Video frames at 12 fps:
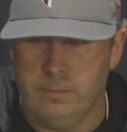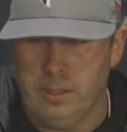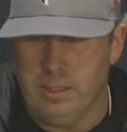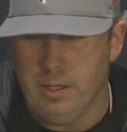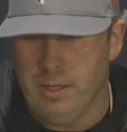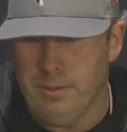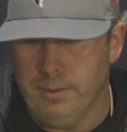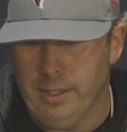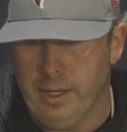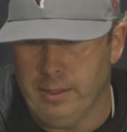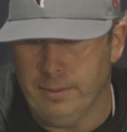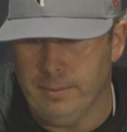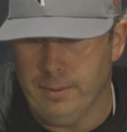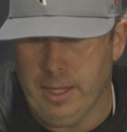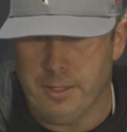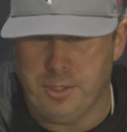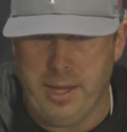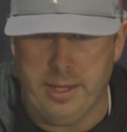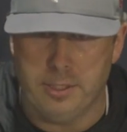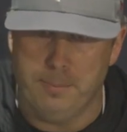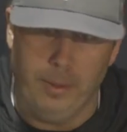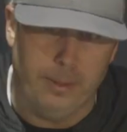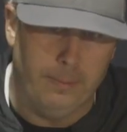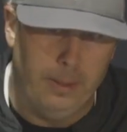you got a chance.
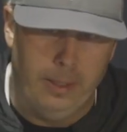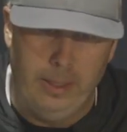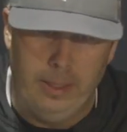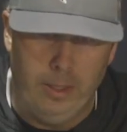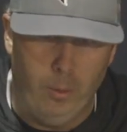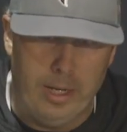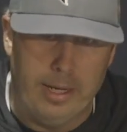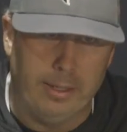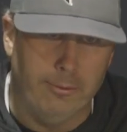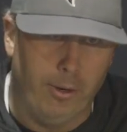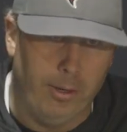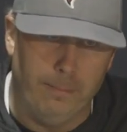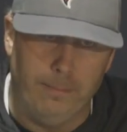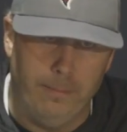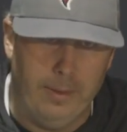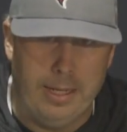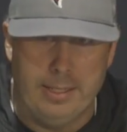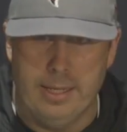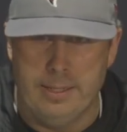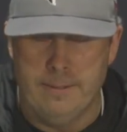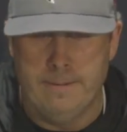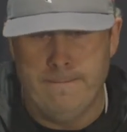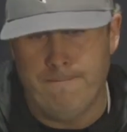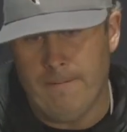But we didn't convert. They did,
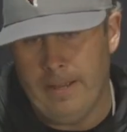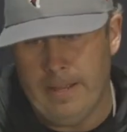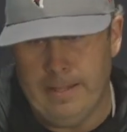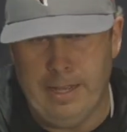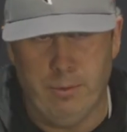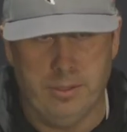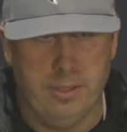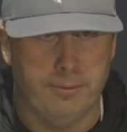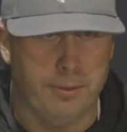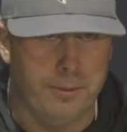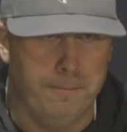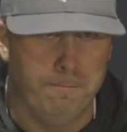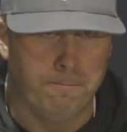and that was the difference.